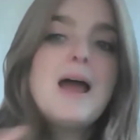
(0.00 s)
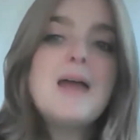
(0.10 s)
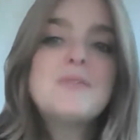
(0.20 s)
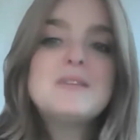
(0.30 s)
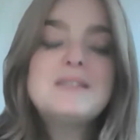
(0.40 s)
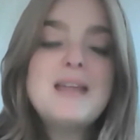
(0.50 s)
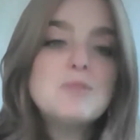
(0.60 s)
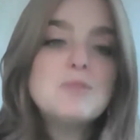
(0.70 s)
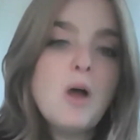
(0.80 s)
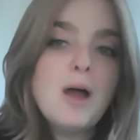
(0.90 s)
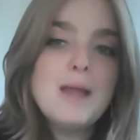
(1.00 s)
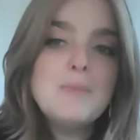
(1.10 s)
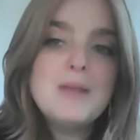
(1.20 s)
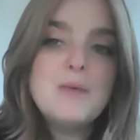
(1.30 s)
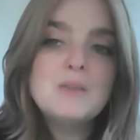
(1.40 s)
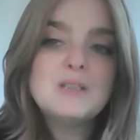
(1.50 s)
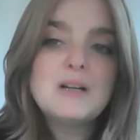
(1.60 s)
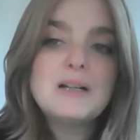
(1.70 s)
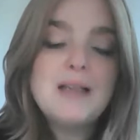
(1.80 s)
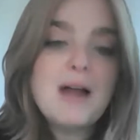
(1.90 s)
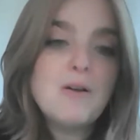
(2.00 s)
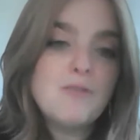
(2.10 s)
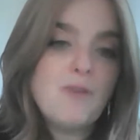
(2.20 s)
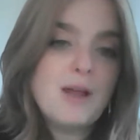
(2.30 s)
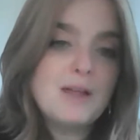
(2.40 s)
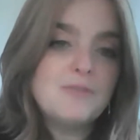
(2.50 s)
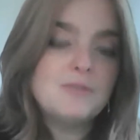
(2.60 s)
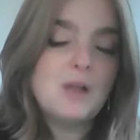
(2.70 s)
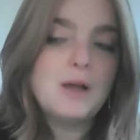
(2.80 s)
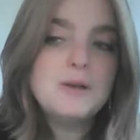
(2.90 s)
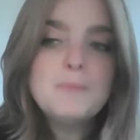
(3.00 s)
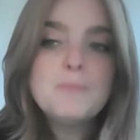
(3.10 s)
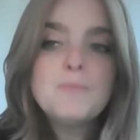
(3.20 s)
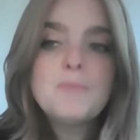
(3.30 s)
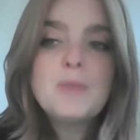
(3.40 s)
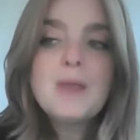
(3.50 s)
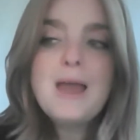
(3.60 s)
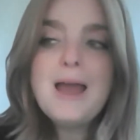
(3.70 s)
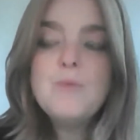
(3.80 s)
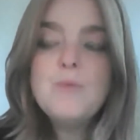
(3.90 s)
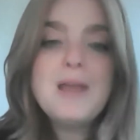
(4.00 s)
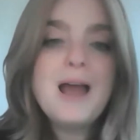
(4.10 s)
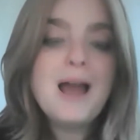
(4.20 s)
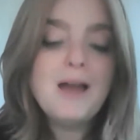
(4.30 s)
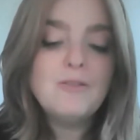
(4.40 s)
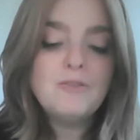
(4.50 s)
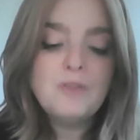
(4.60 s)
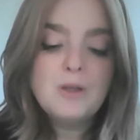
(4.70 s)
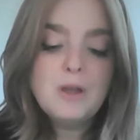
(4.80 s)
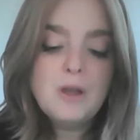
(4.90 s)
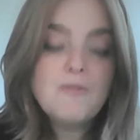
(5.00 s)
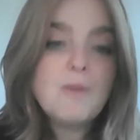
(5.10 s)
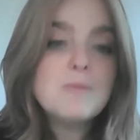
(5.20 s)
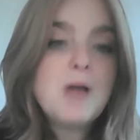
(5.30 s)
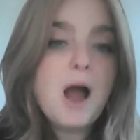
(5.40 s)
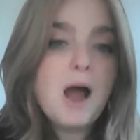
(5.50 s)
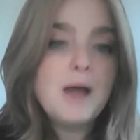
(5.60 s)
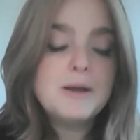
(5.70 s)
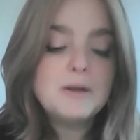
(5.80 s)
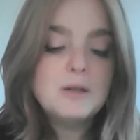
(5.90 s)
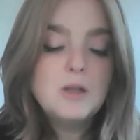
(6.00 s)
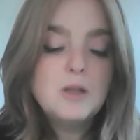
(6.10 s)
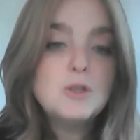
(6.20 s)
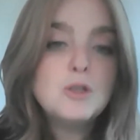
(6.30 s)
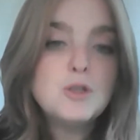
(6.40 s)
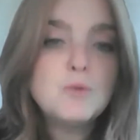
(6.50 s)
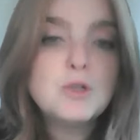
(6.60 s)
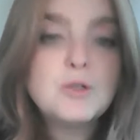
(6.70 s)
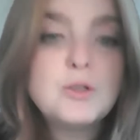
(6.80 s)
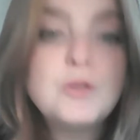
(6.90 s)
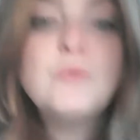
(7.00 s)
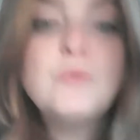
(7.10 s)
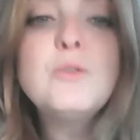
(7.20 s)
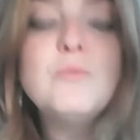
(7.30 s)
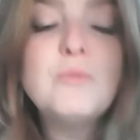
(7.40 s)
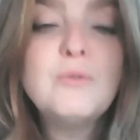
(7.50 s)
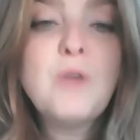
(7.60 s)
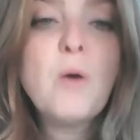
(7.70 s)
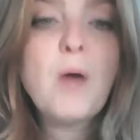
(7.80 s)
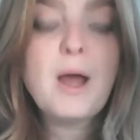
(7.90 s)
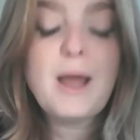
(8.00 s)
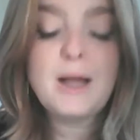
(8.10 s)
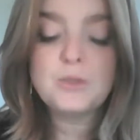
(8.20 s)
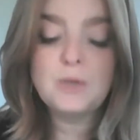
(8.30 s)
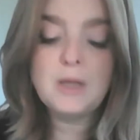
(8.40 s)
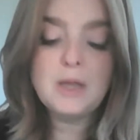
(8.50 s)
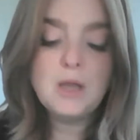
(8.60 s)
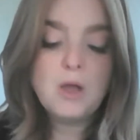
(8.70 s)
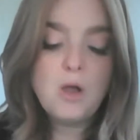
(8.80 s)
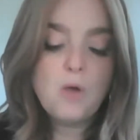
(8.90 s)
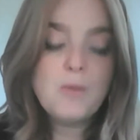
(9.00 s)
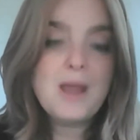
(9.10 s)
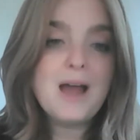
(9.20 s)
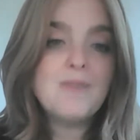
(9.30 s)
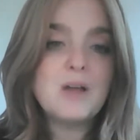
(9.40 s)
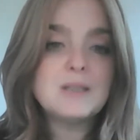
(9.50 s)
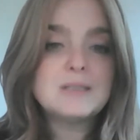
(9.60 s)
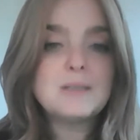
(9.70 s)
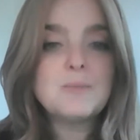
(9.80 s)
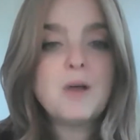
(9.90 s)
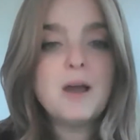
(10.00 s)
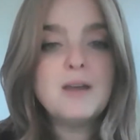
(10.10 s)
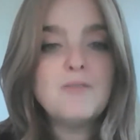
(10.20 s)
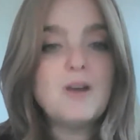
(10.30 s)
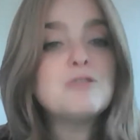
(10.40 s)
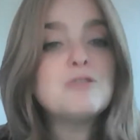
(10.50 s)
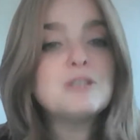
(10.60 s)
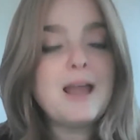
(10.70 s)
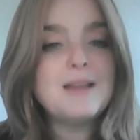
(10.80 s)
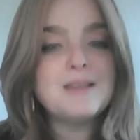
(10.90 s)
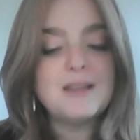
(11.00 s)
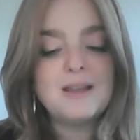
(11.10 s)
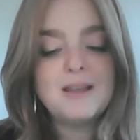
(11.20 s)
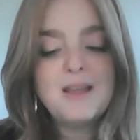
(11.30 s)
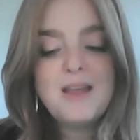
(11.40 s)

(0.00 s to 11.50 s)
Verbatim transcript: at the same time it was a clarifying flood and we have from god to the jewish to to noah actually we have a, some kind of understanding